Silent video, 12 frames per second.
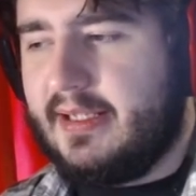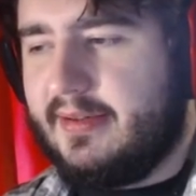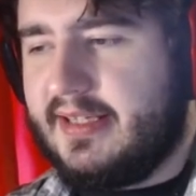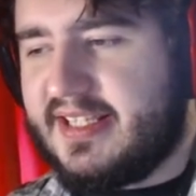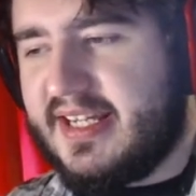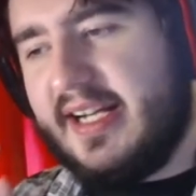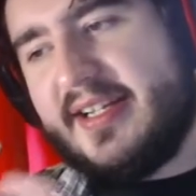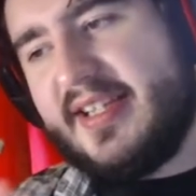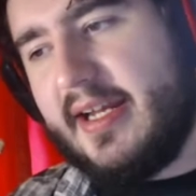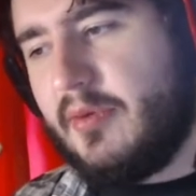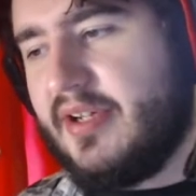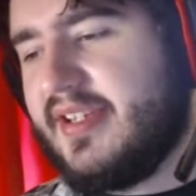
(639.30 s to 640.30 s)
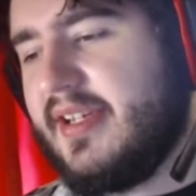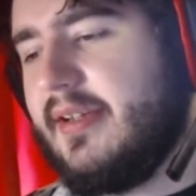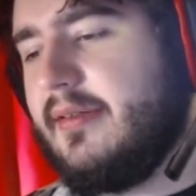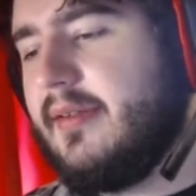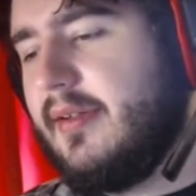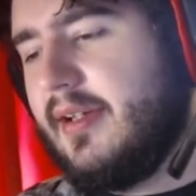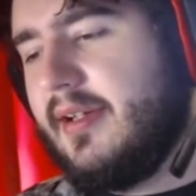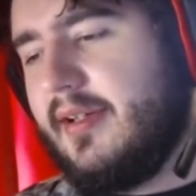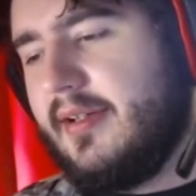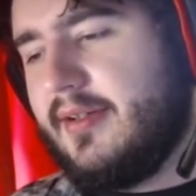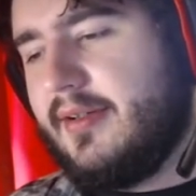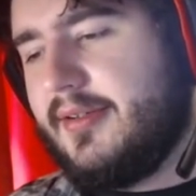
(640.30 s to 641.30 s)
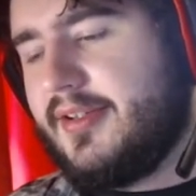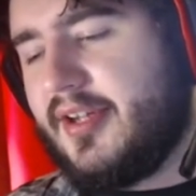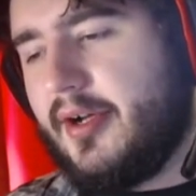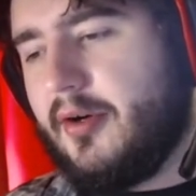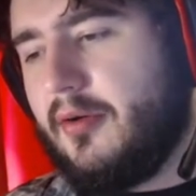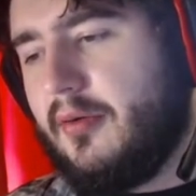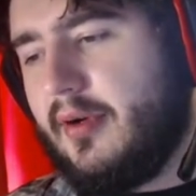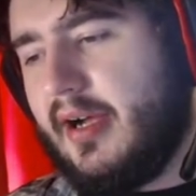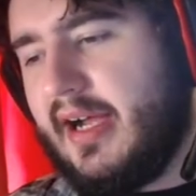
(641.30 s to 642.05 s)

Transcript: This kind of segues in. So